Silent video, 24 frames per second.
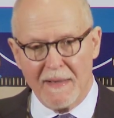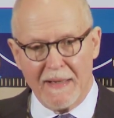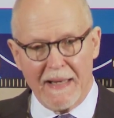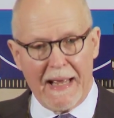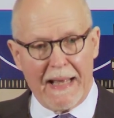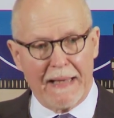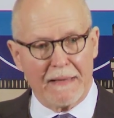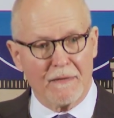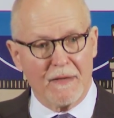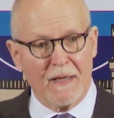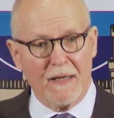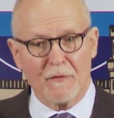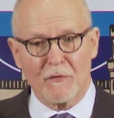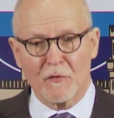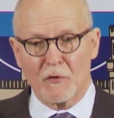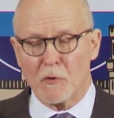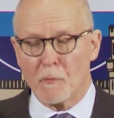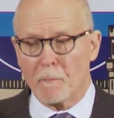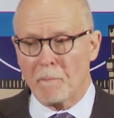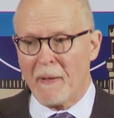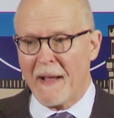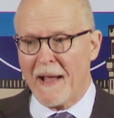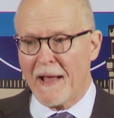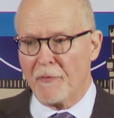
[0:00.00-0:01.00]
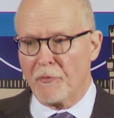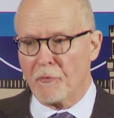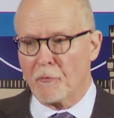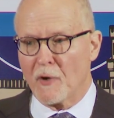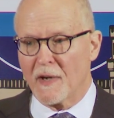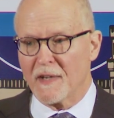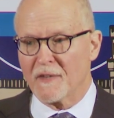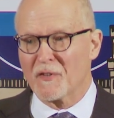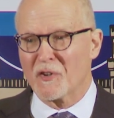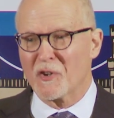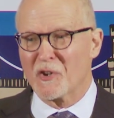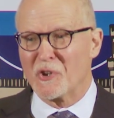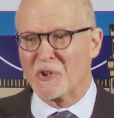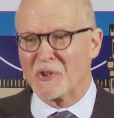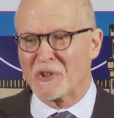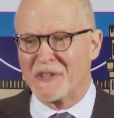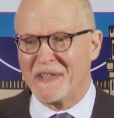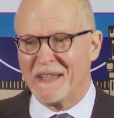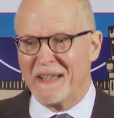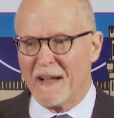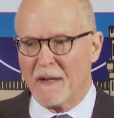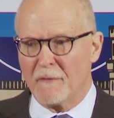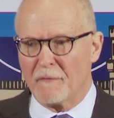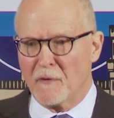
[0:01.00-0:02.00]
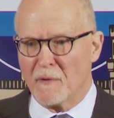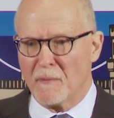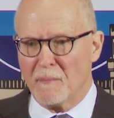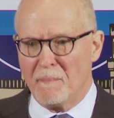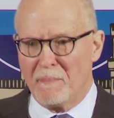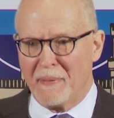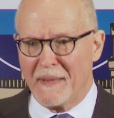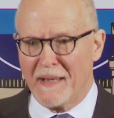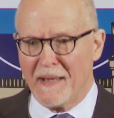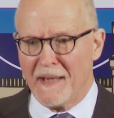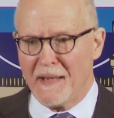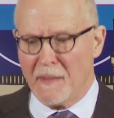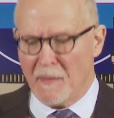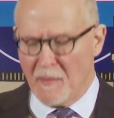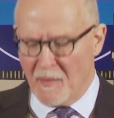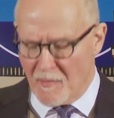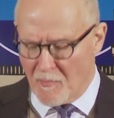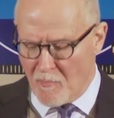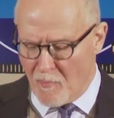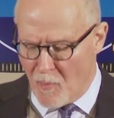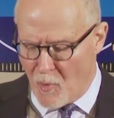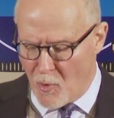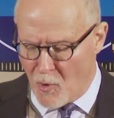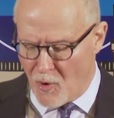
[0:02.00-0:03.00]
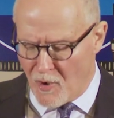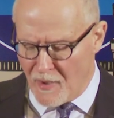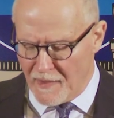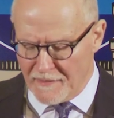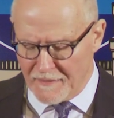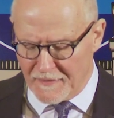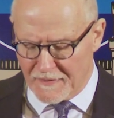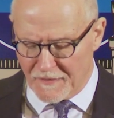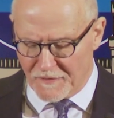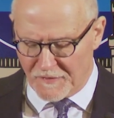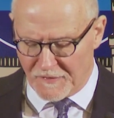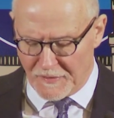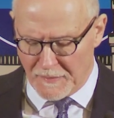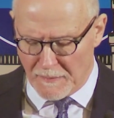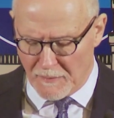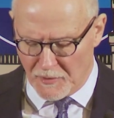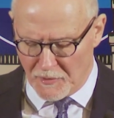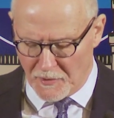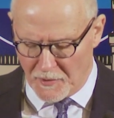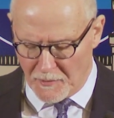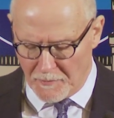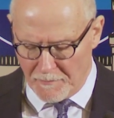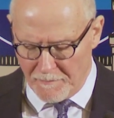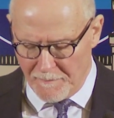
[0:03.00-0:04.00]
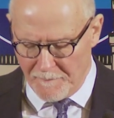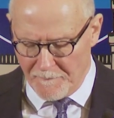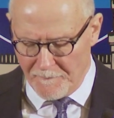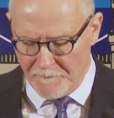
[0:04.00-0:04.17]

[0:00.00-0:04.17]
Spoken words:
And these two pathways could never be more dissimilar.